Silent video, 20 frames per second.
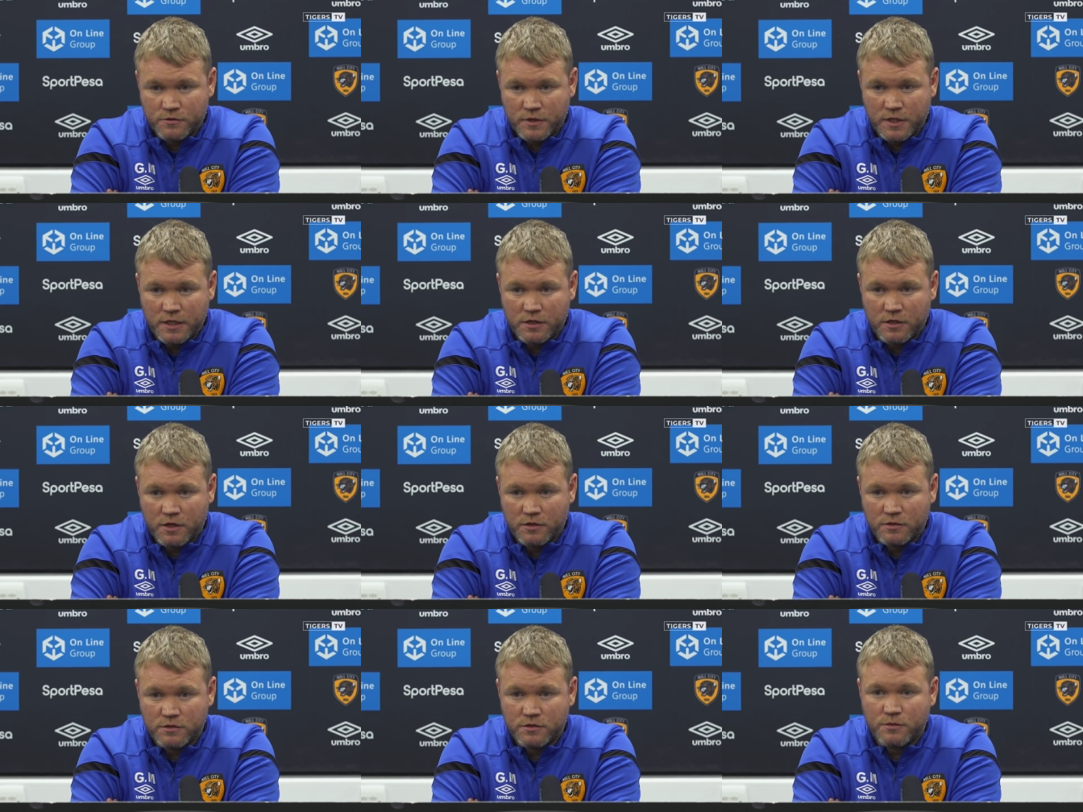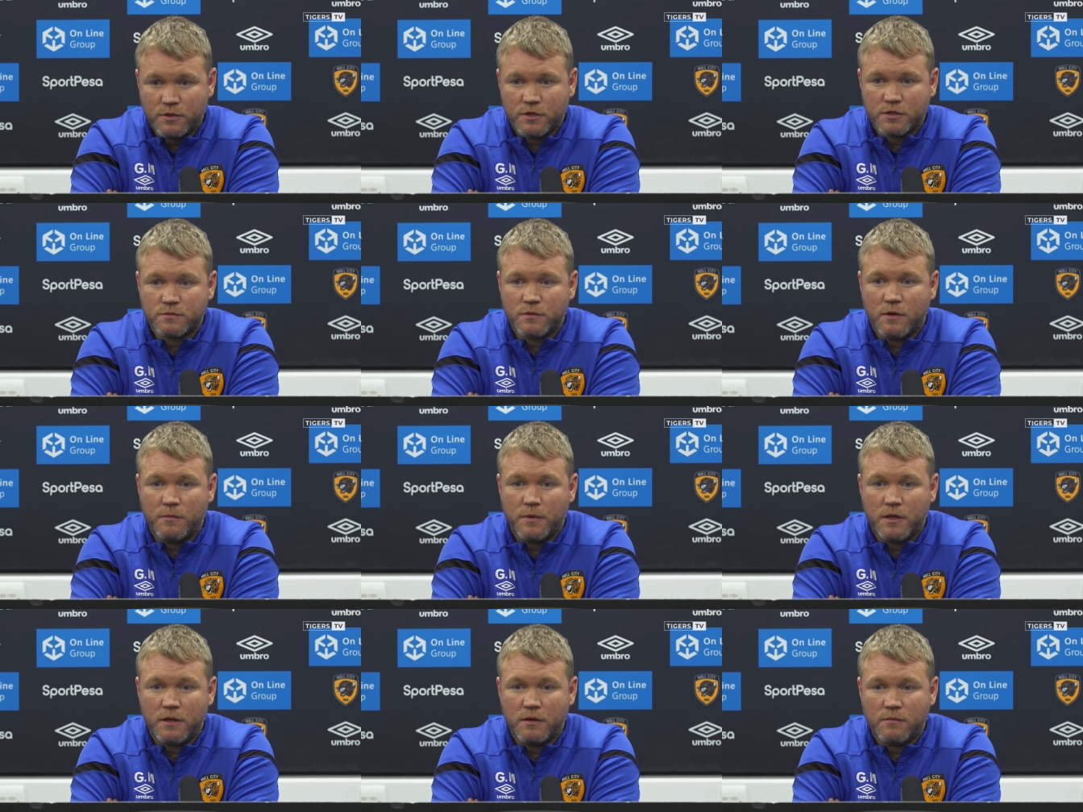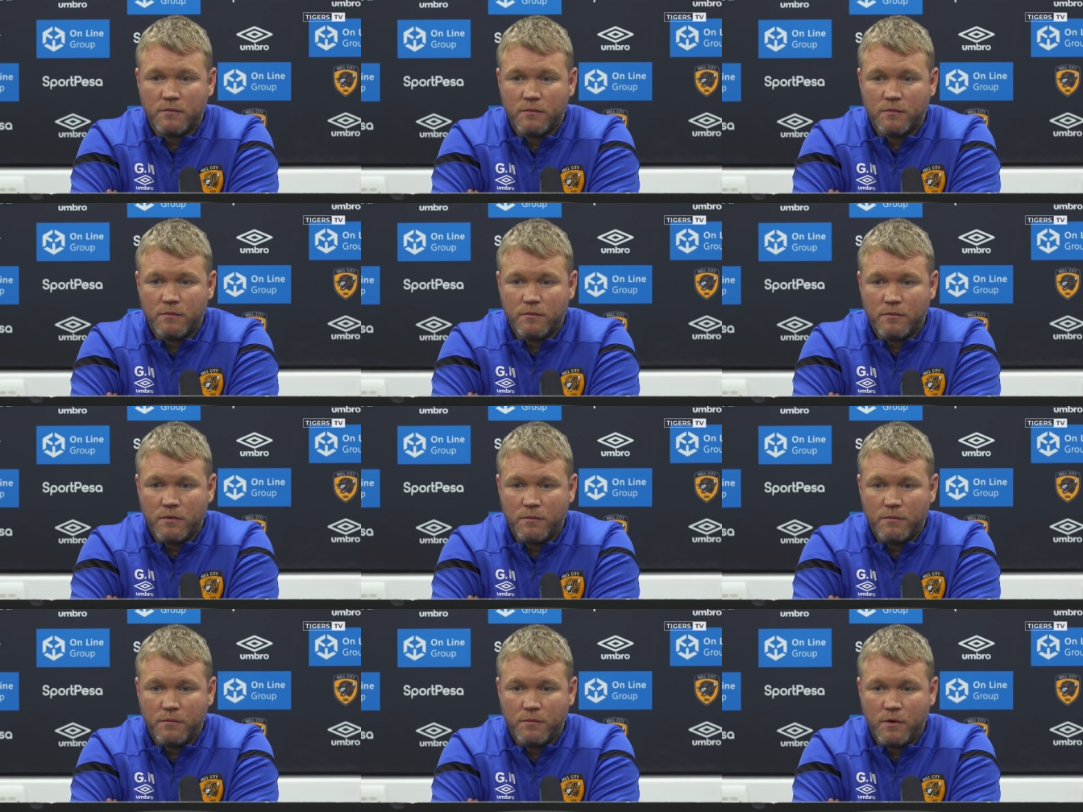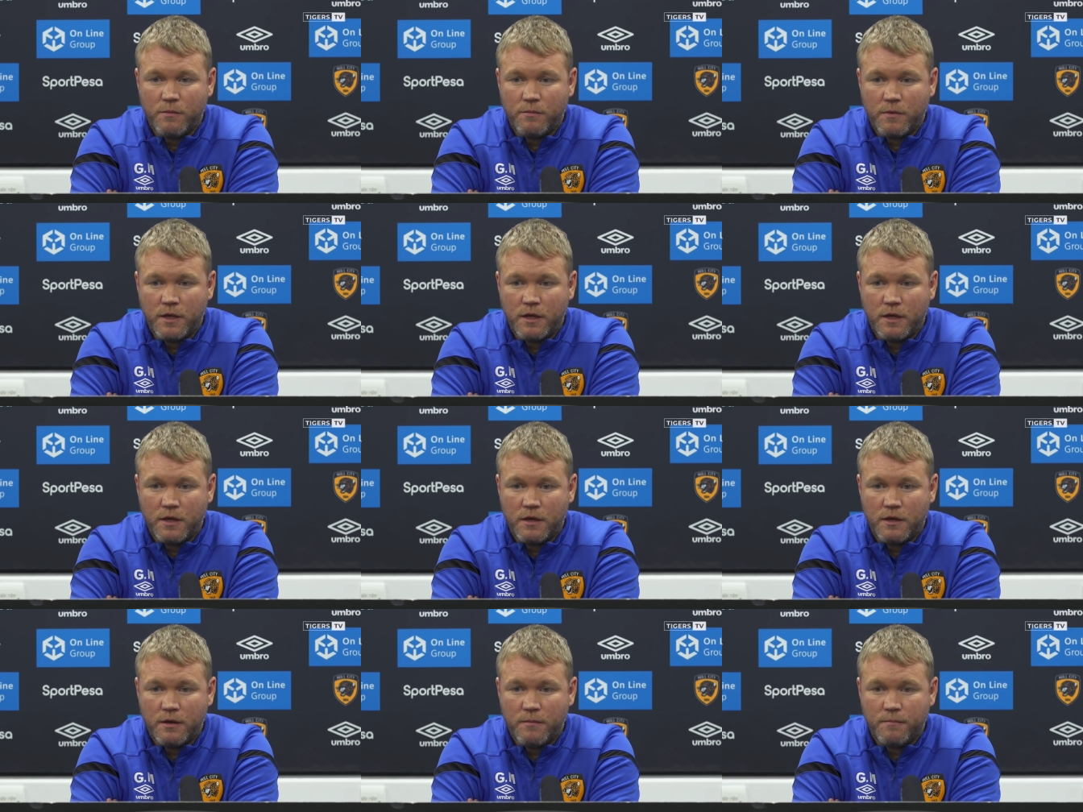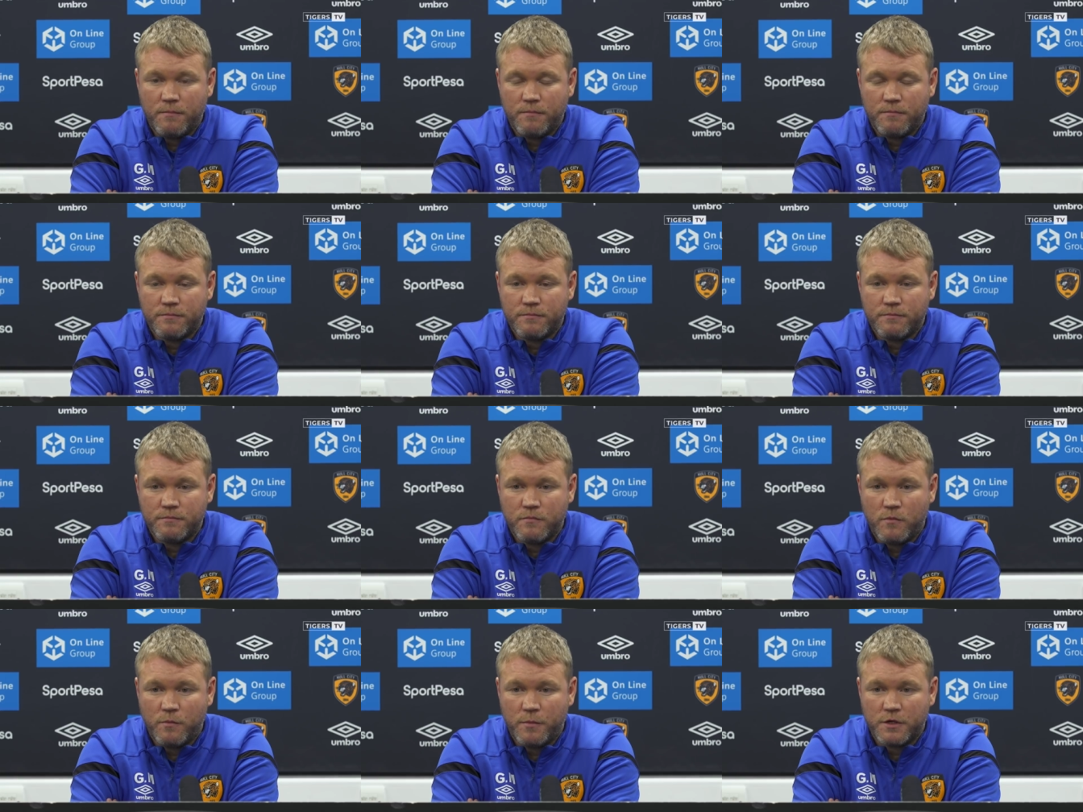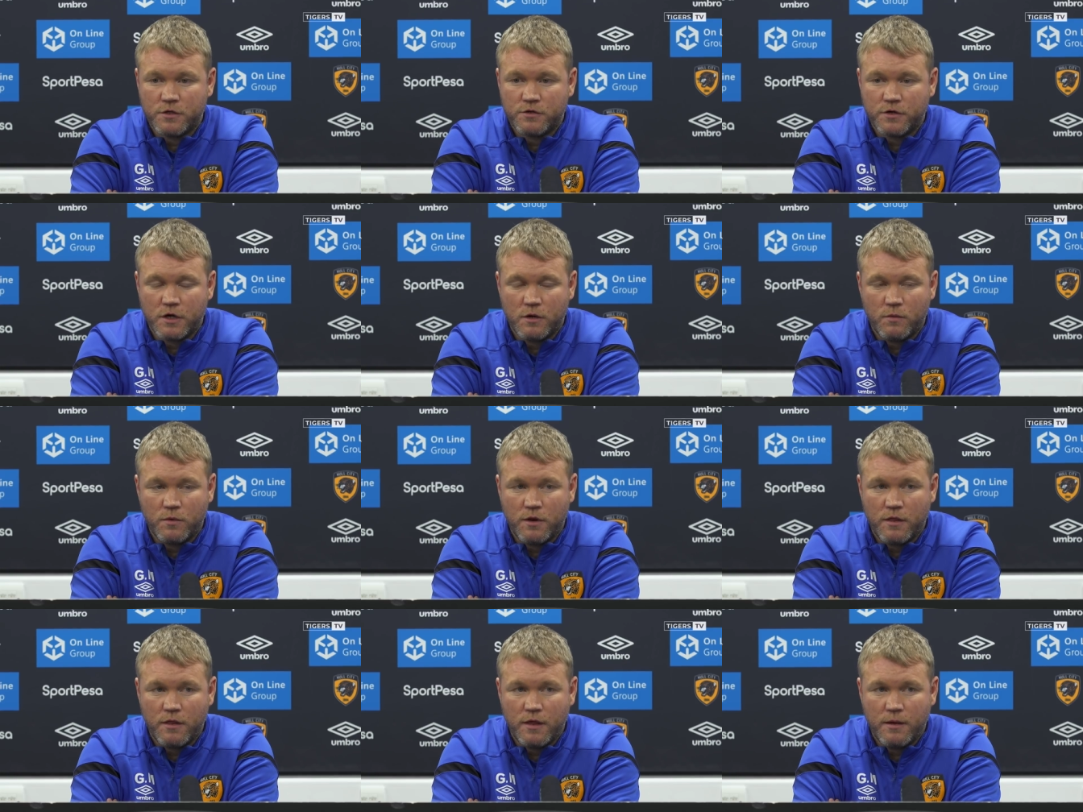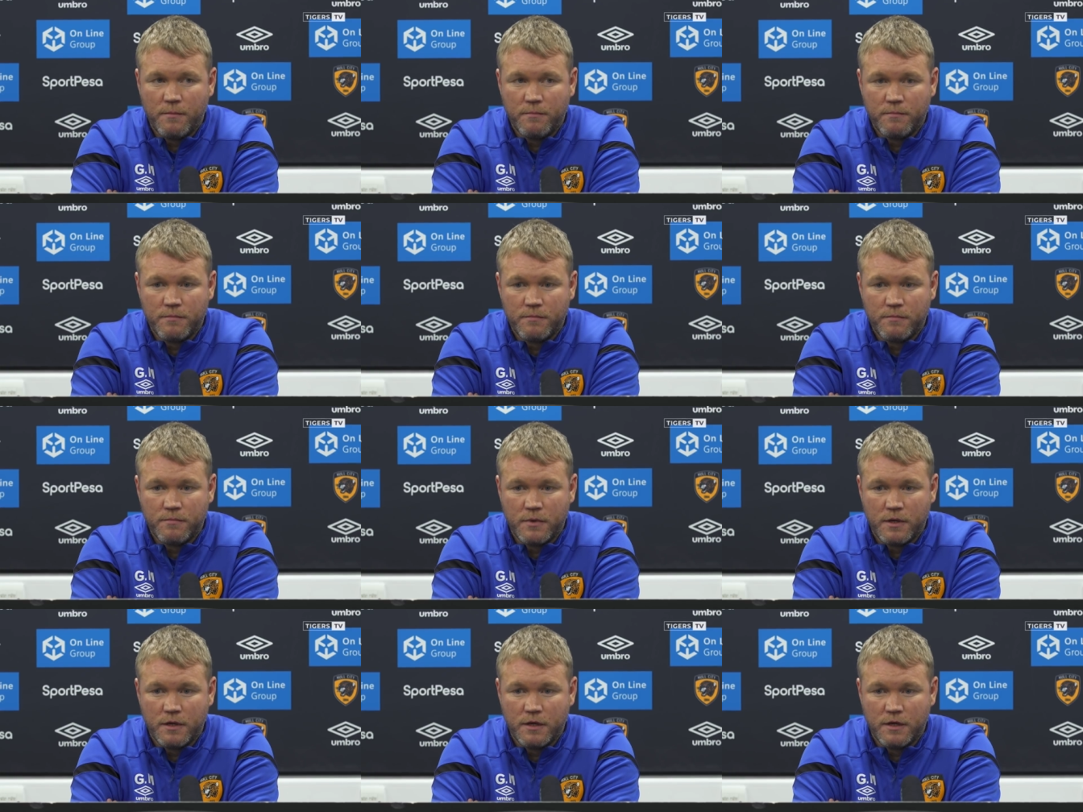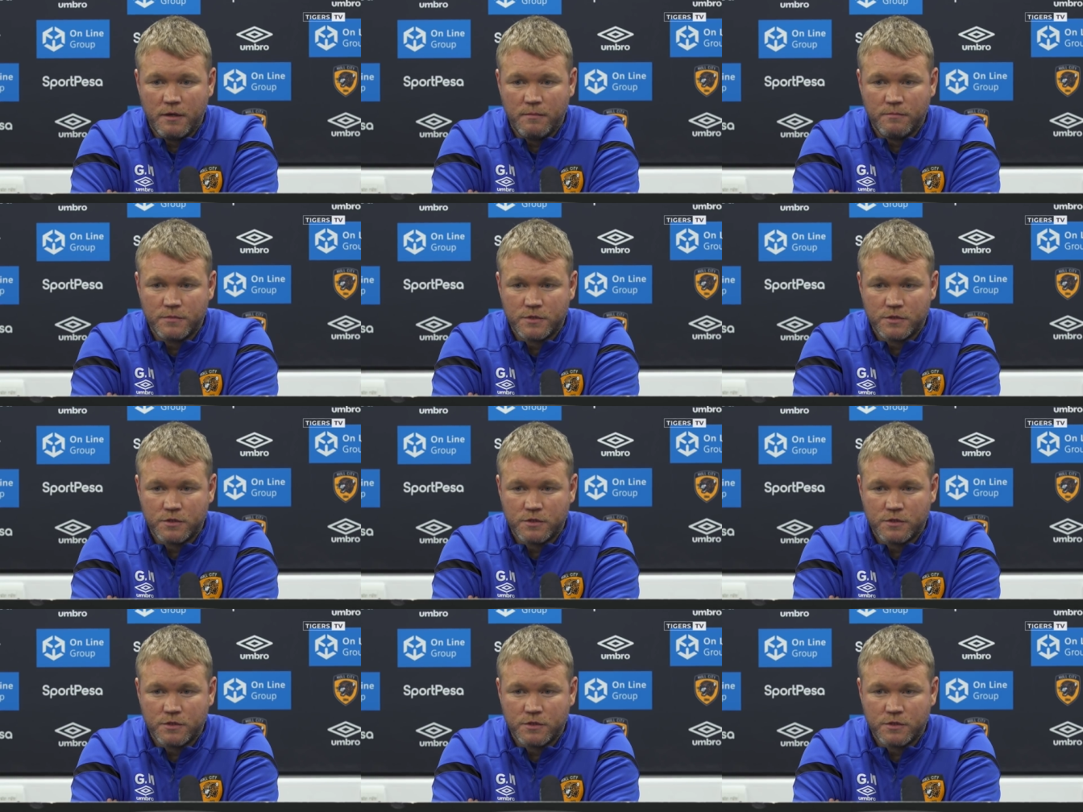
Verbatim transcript: really down to us when we trigger one of them.